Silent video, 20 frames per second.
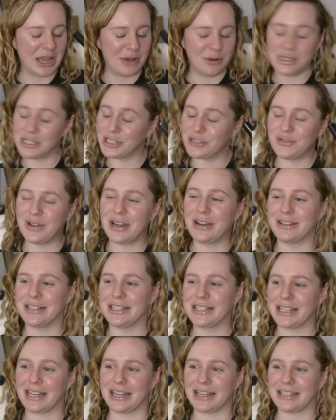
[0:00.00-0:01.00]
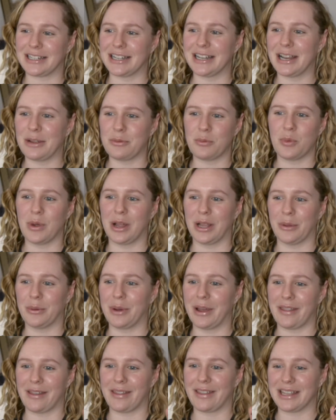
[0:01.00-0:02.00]
which is very sad, and I'm well
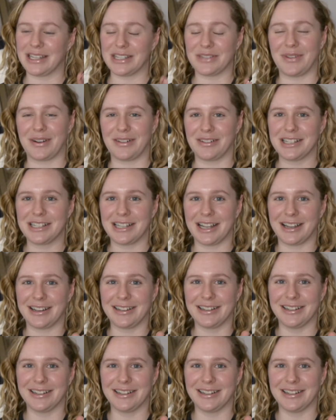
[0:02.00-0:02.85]
aware that that is very sad.